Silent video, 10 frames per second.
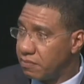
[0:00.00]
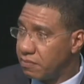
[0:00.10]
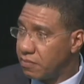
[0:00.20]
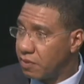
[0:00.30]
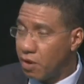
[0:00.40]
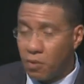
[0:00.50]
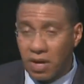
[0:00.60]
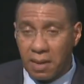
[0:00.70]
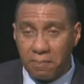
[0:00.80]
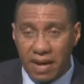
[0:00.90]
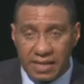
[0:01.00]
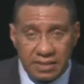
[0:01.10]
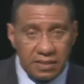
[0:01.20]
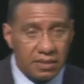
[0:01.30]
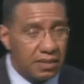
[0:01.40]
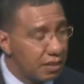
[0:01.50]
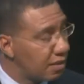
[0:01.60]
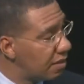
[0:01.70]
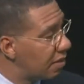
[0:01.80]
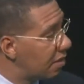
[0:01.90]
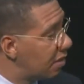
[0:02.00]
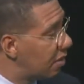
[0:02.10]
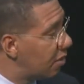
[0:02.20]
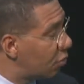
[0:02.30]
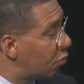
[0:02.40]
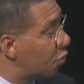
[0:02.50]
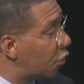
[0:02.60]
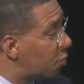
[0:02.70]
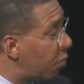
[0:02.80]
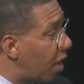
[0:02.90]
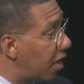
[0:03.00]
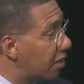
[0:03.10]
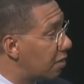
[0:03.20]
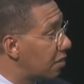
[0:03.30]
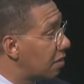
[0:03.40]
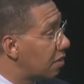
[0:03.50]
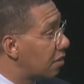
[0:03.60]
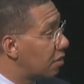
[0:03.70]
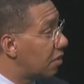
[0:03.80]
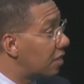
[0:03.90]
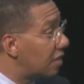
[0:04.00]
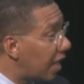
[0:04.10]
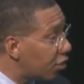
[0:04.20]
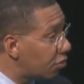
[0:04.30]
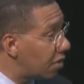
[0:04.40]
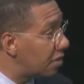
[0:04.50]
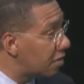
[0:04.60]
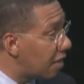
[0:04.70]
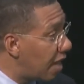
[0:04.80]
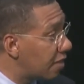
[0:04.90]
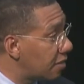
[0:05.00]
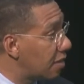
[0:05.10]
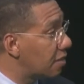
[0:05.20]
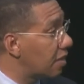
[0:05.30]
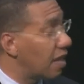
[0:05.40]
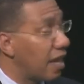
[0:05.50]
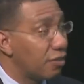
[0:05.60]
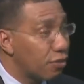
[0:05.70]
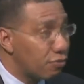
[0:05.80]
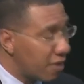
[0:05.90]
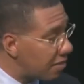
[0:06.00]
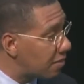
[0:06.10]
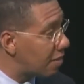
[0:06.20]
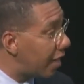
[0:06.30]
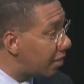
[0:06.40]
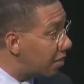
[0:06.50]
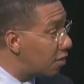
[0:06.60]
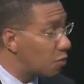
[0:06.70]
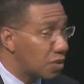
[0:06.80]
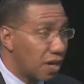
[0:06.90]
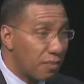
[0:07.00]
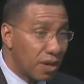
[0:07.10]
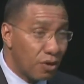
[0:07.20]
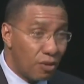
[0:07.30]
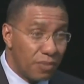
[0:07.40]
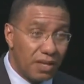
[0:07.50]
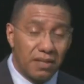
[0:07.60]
our capacity to respond to natural disasters and threats like these, which are becoming